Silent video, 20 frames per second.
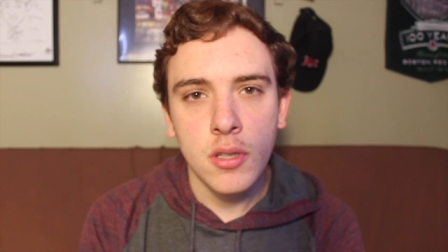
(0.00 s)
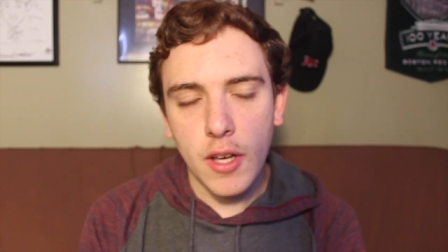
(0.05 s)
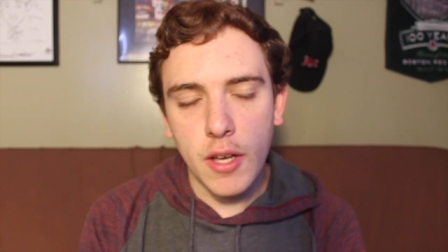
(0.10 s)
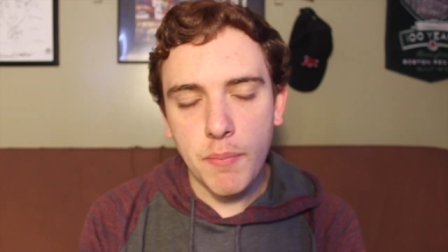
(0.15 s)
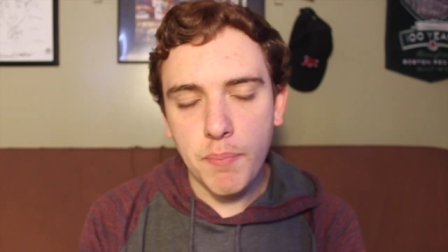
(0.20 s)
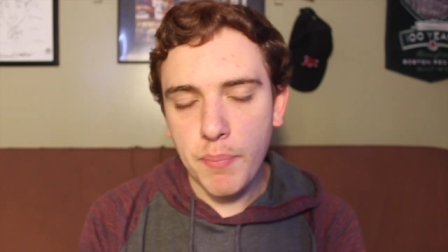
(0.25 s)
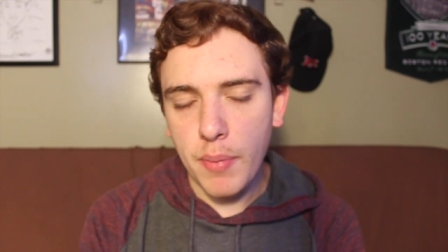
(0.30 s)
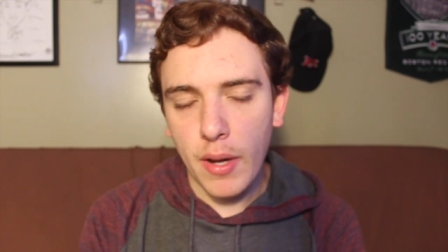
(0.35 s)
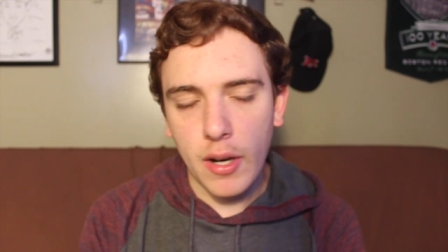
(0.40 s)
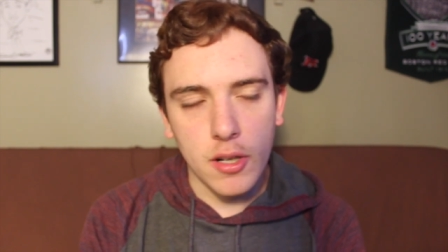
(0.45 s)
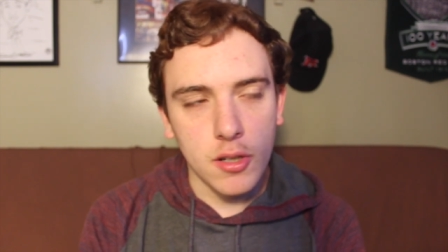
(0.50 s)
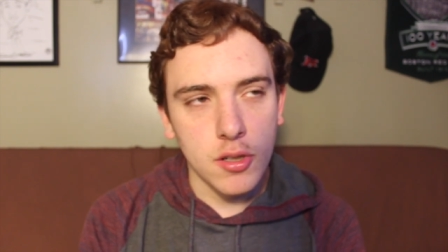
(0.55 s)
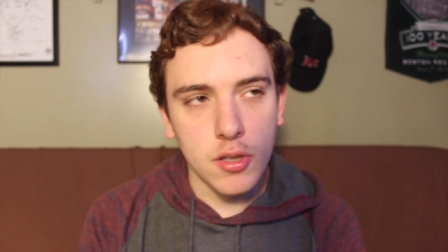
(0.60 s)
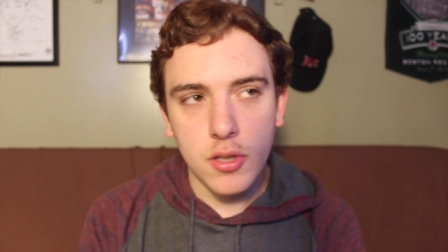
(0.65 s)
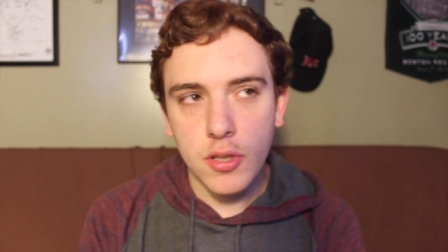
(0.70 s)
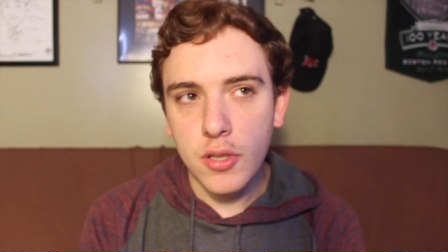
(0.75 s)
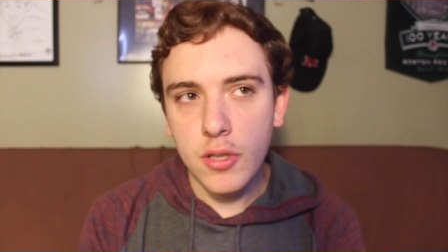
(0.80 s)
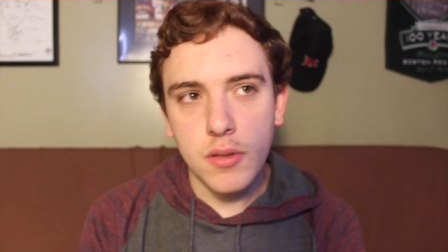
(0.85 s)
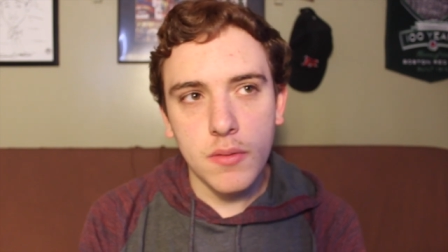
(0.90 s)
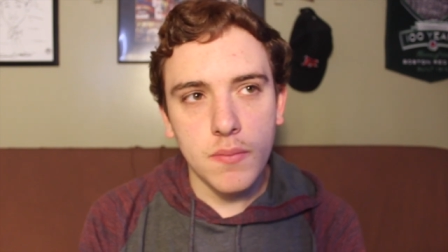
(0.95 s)
It
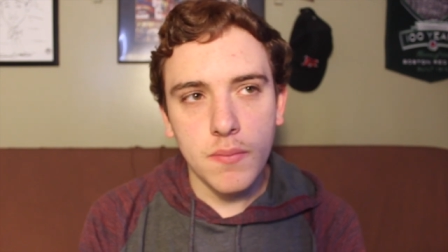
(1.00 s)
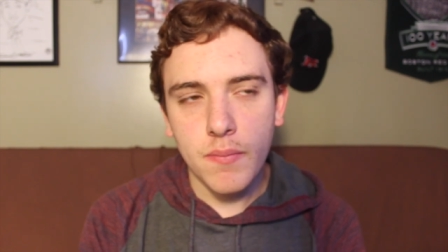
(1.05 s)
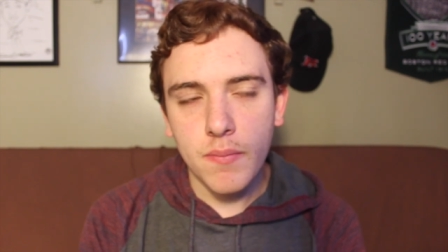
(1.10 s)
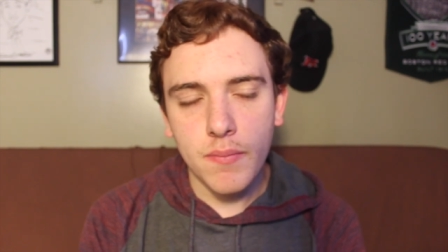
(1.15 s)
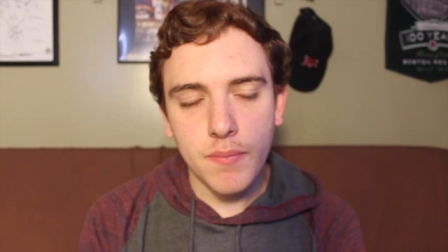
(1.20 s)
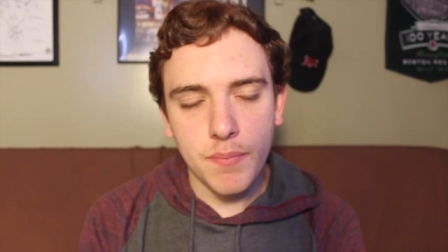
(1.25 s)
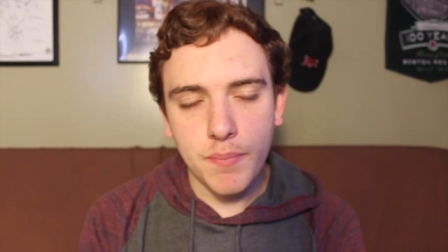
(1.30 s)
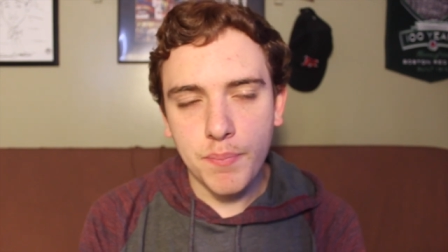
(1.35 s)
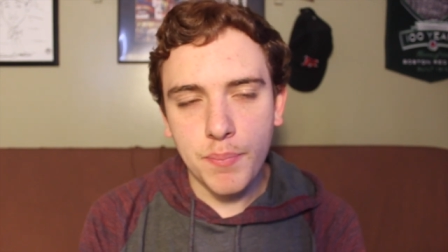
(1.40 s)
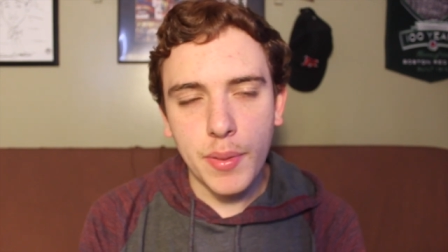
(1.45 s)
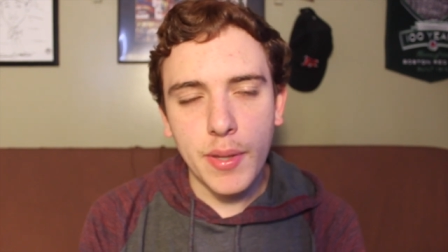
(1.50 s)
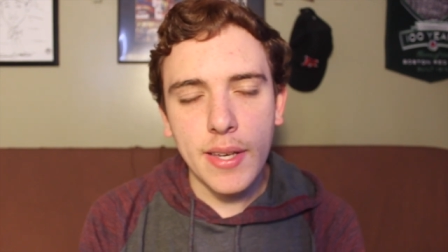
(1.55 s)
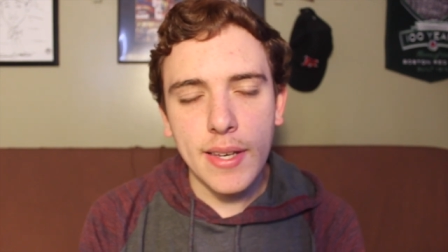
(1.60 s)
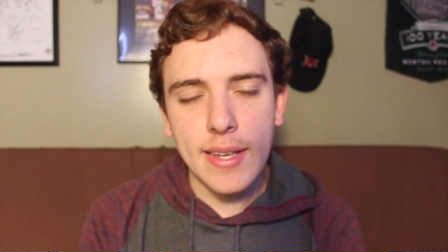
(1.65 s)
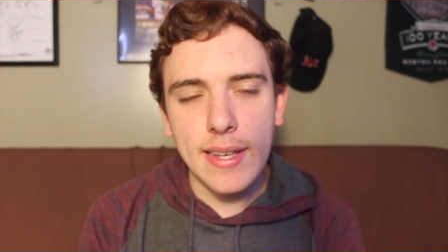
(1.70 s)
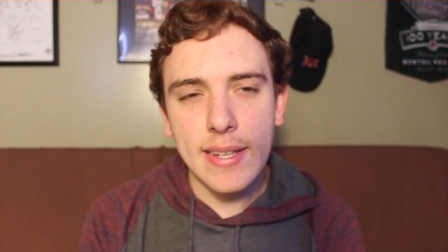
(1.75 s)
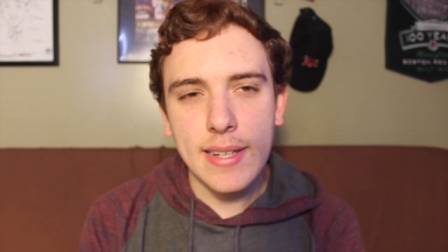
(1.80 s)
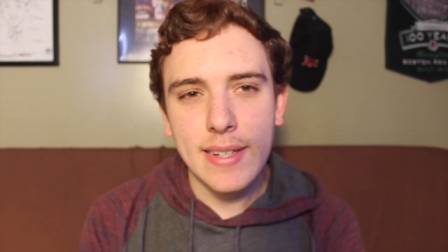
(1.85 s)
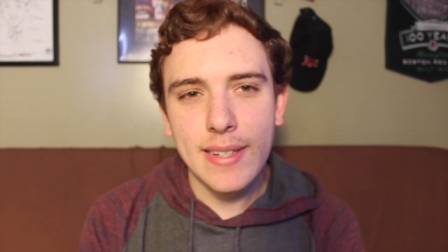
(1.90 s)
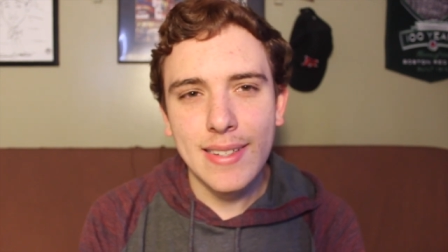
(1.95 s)
better
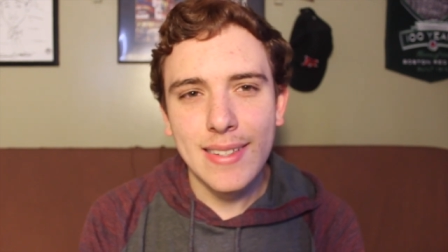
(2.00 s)
be